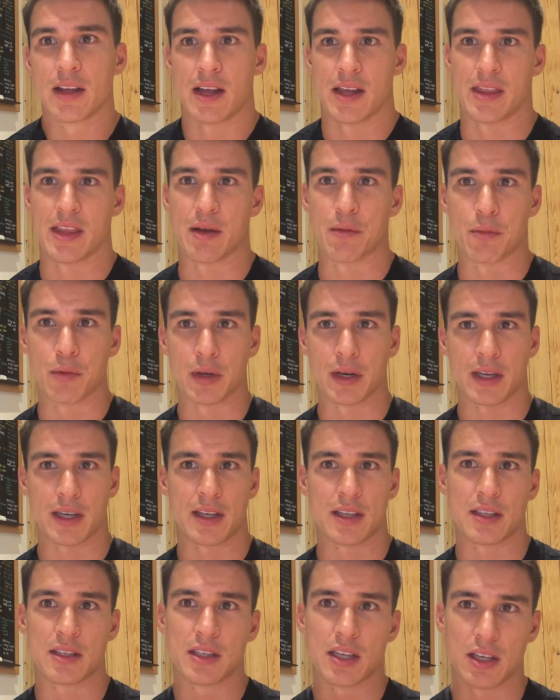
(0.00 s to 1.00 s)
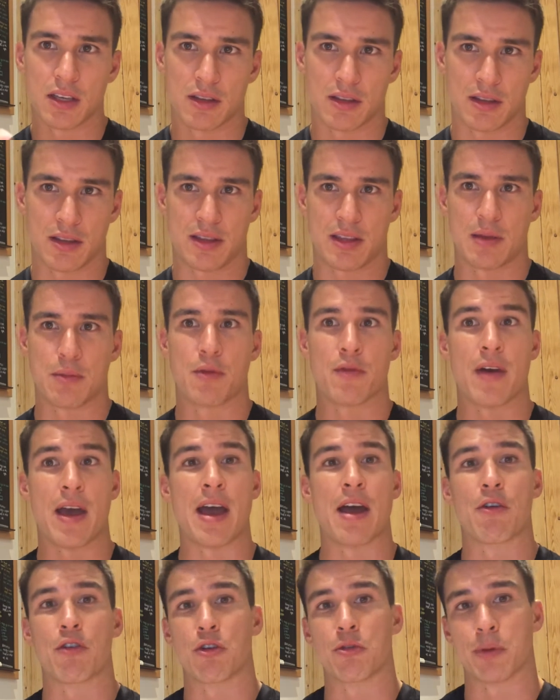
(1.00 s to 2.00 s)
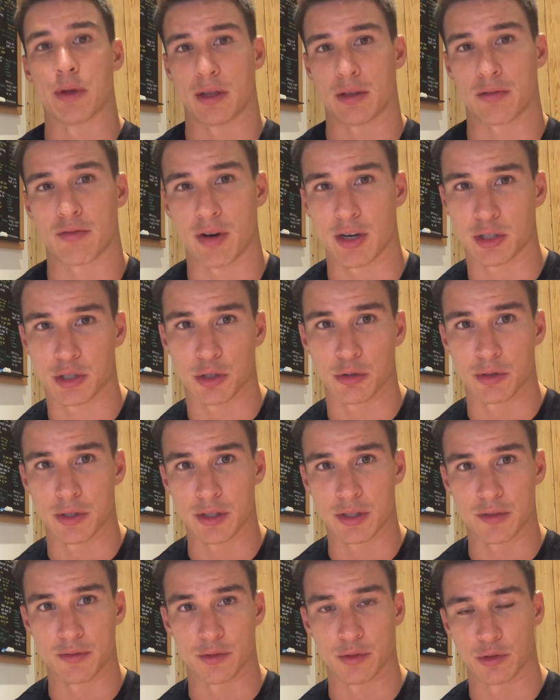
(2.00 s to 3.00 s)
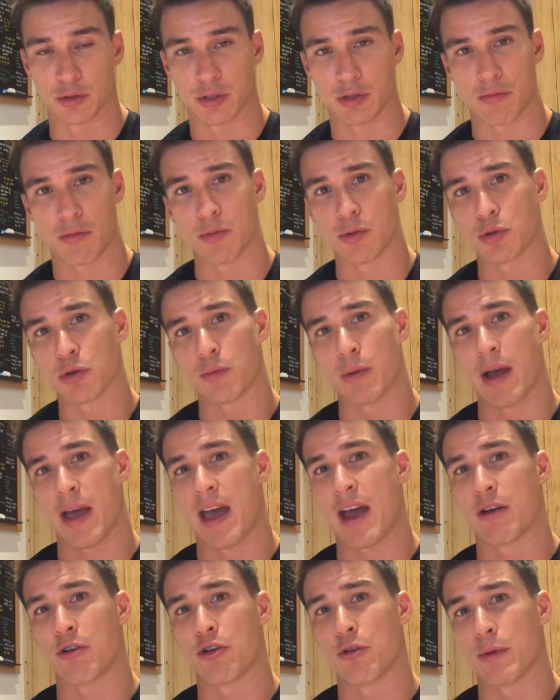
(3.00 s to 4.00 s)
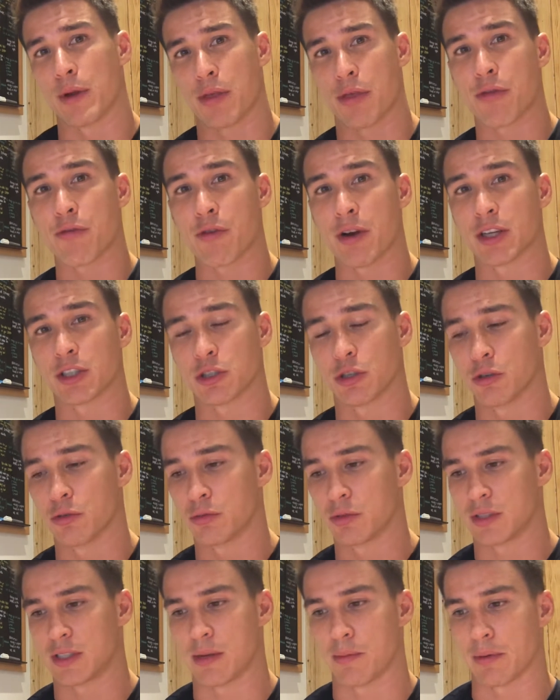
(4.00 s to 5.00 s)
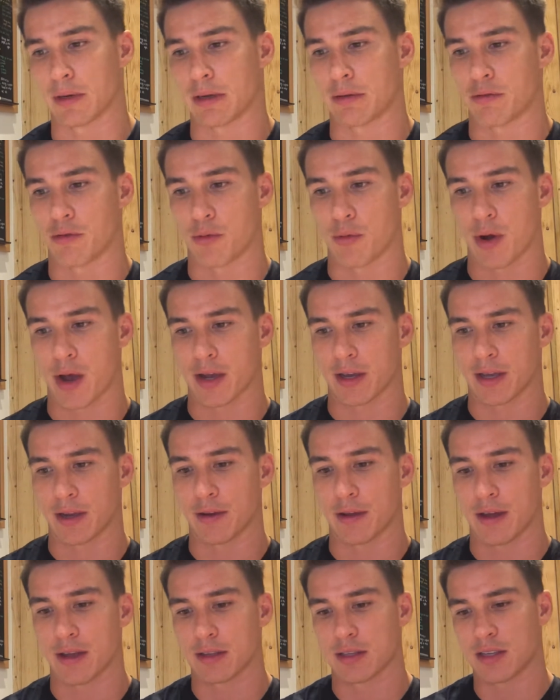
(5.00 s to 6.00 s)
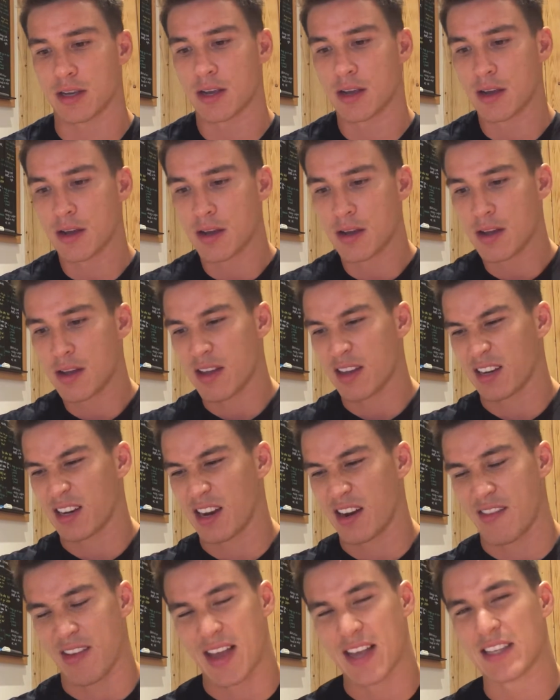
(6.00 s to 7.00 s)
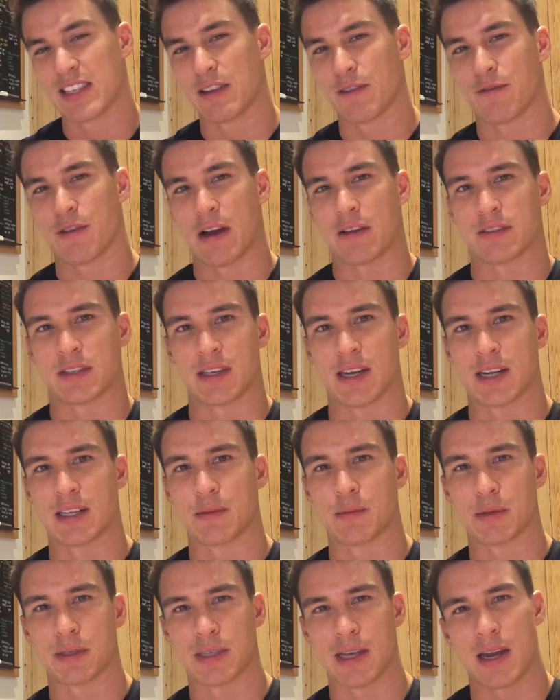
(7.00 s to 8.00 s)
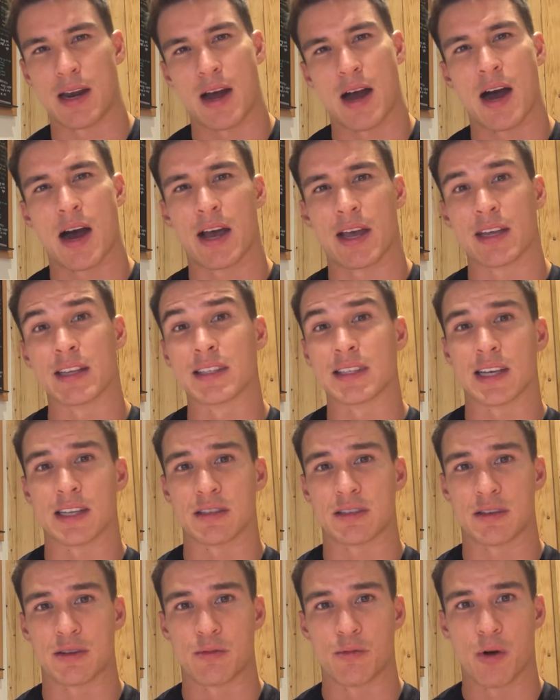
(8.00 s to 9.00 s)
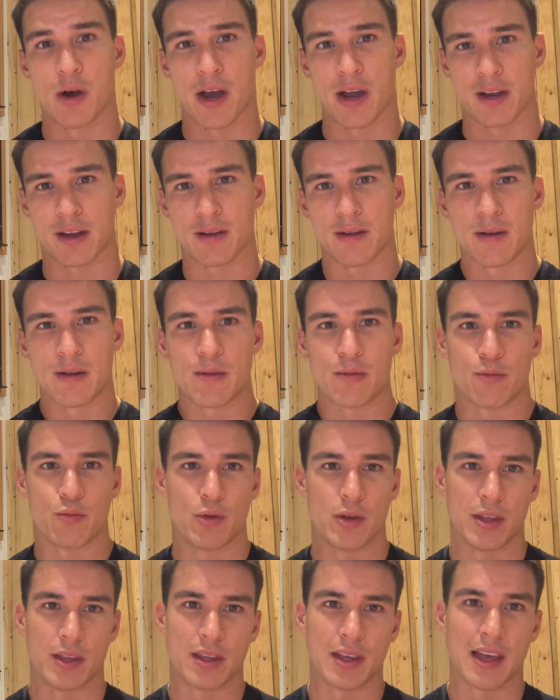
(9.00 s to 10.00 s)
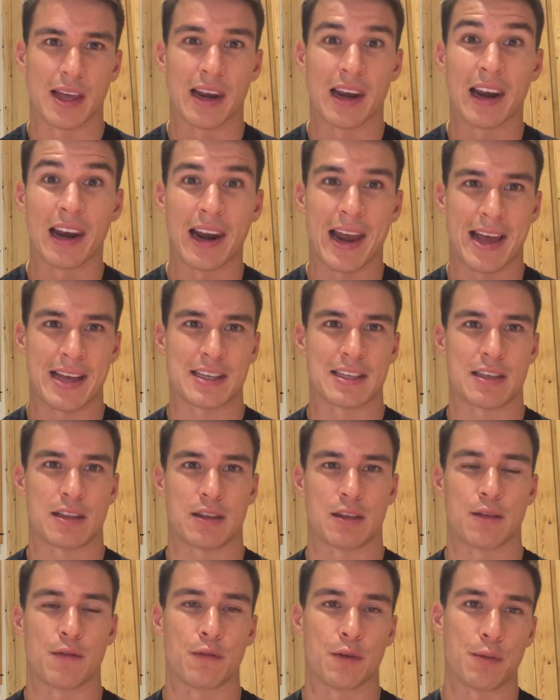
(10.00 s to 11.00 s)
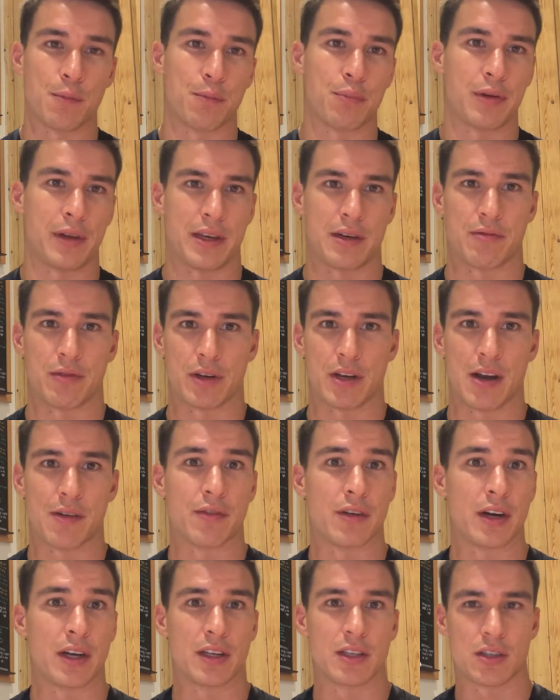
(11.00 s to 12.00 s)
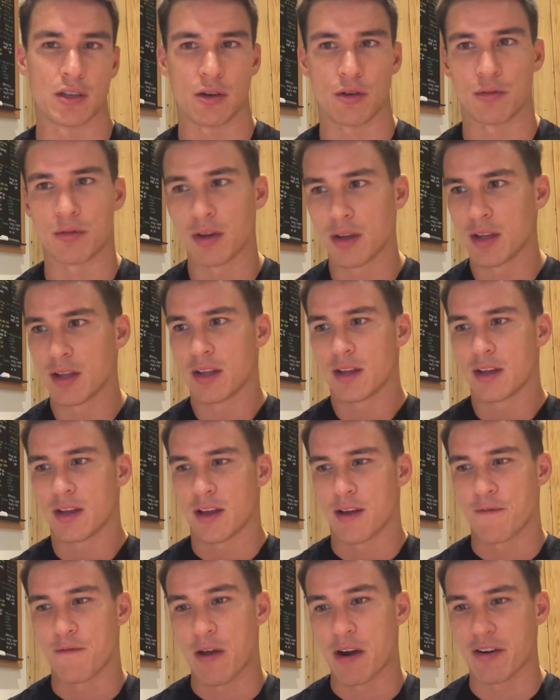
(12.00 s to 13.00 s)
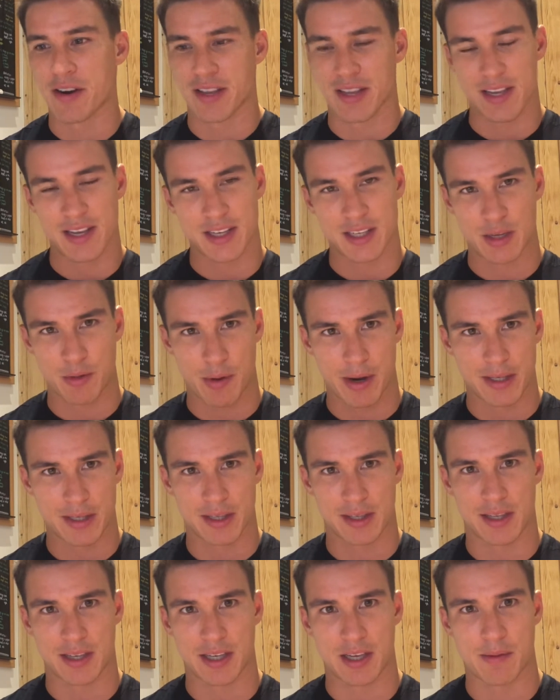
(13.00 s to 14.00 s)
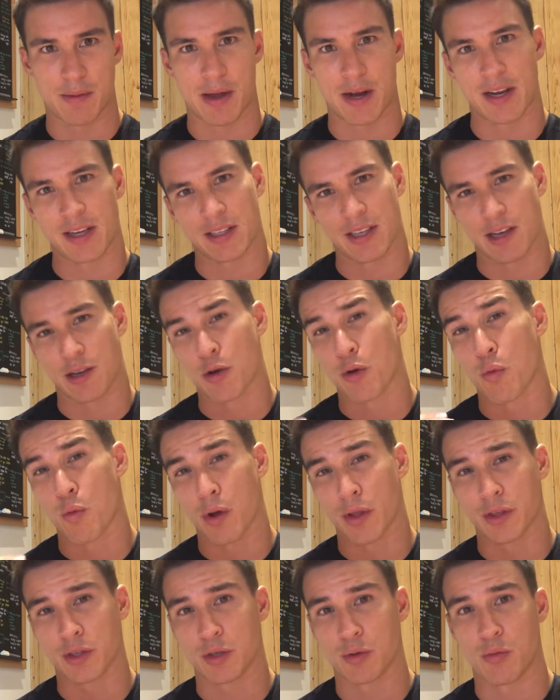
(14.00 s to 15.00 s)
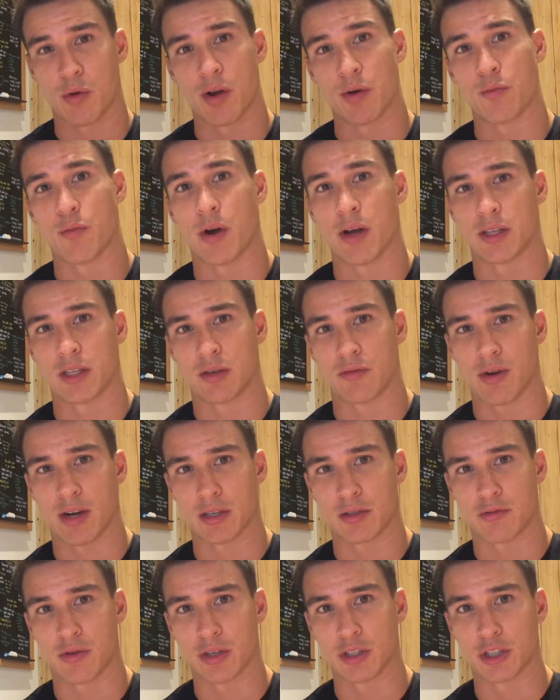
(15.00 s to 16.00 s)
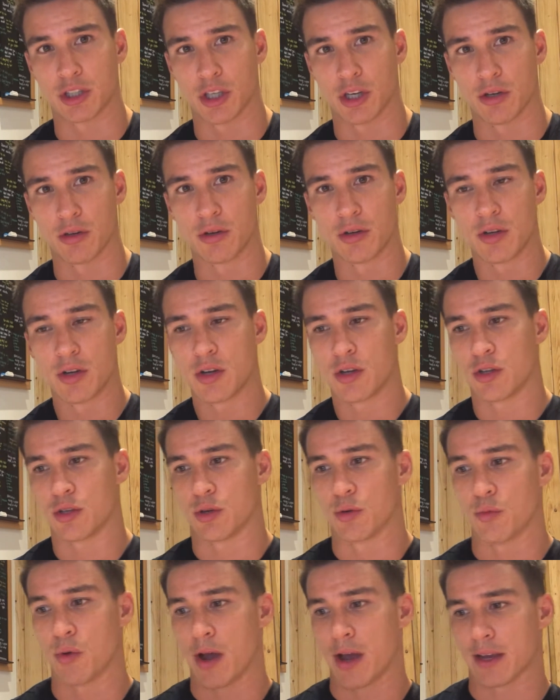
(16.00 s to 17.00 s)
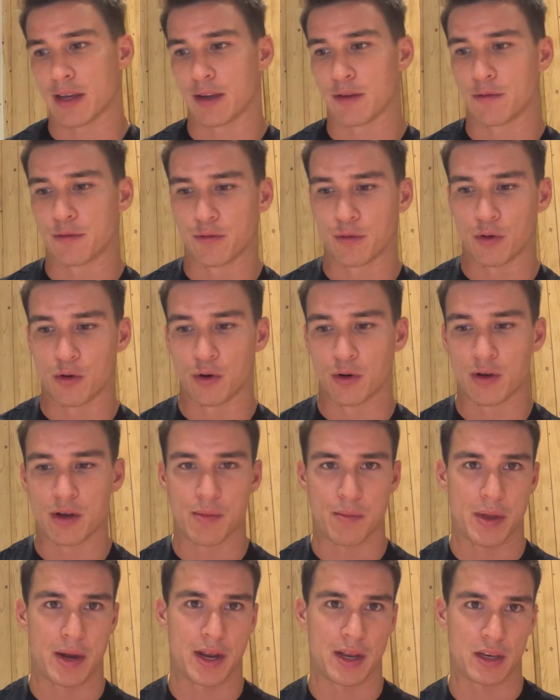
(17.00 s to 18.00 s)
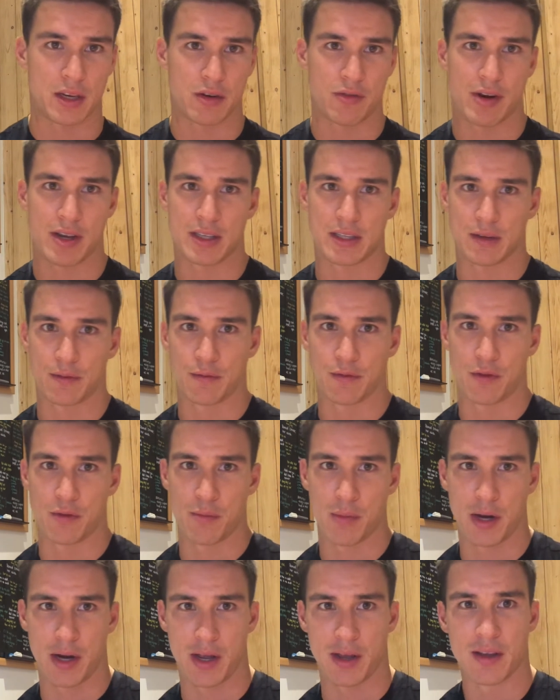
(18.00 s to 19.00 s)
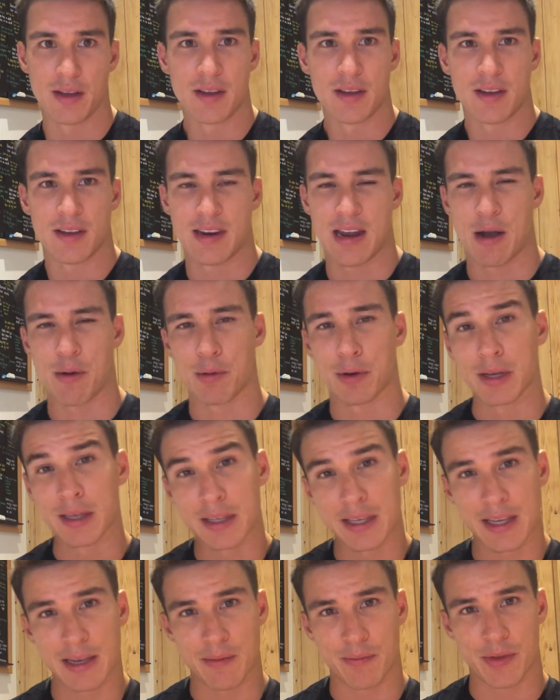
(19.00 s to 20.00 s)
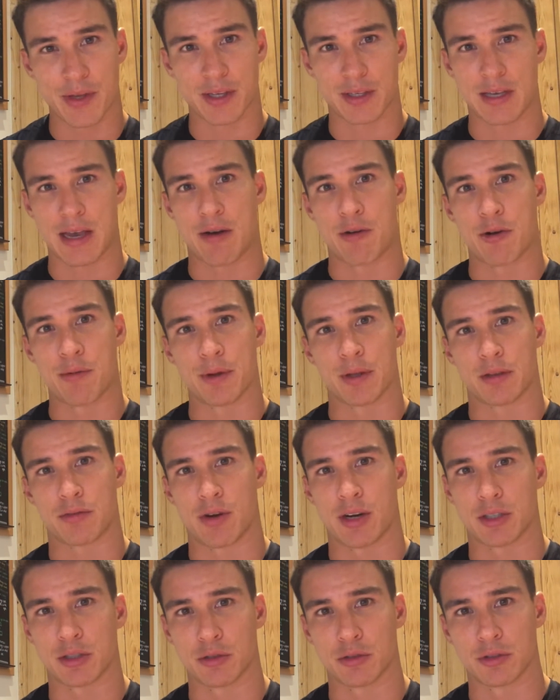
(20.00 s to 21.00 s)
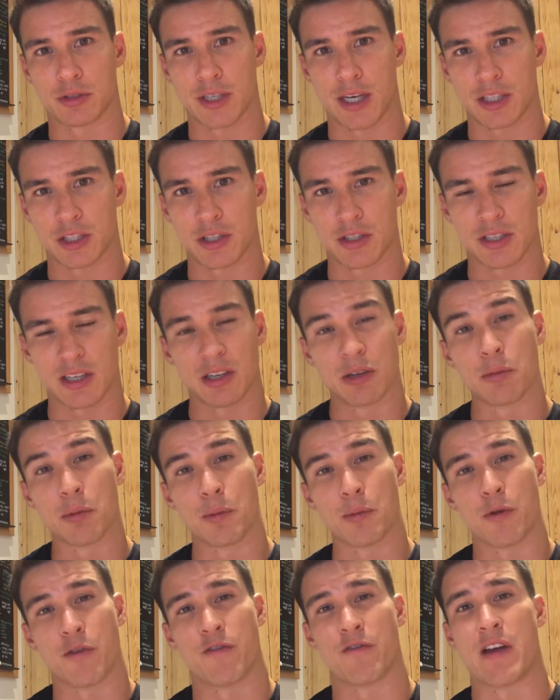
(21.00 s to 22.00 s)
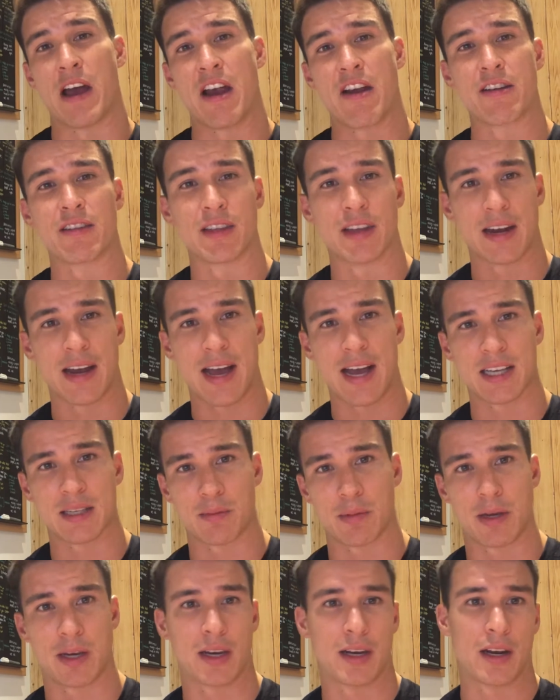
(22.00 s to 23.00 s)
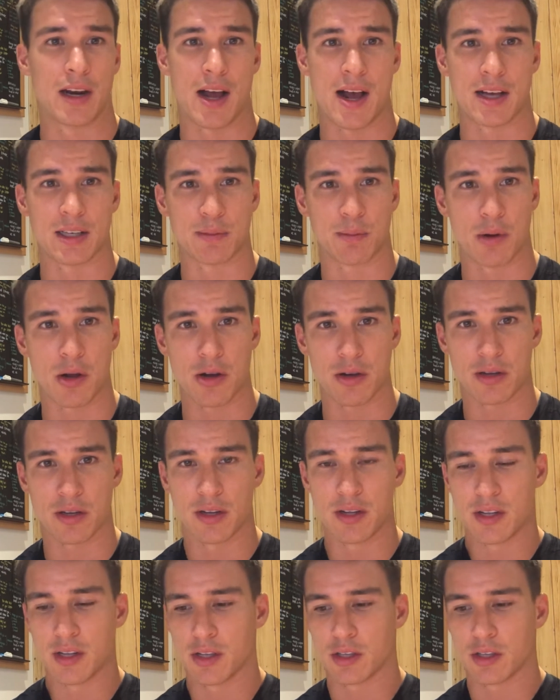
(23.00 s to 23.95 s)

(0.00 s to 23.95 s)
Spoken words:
And then we're going to continue the theme of aerobic threshold intervals. So when we talk about aerobic threshold, typically we're working at kind of 85 to 90% high intensity work with a less than complete recovery. So a very easy way to think about it is like a 1-to-1 work to rest ratio. You're working for a minute, you're resting for a minute. Now we're going to keep these aerobic threshold sessions a little bit more varied than it has been in the last block.